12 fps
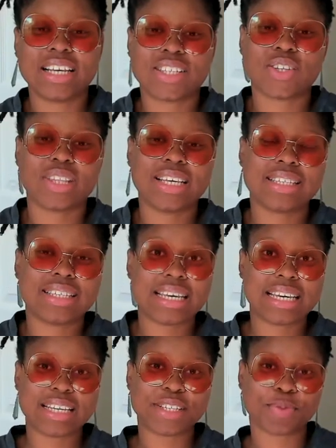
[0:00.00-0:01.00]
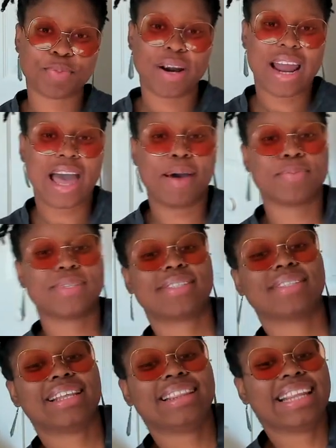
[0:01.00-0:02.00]
So this is perhaps
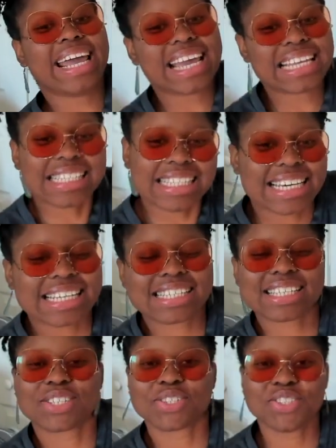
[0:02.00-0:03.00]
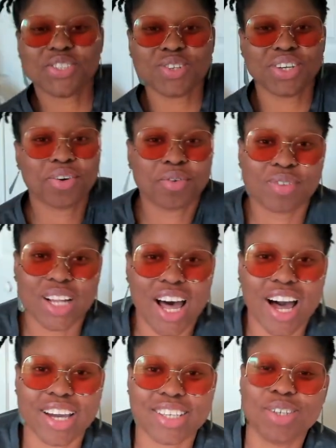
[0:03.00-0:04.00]
the laziest studio
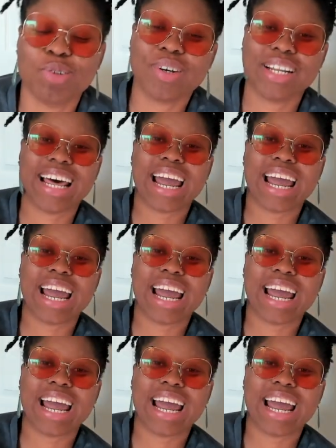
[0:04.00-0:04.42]
vlog you will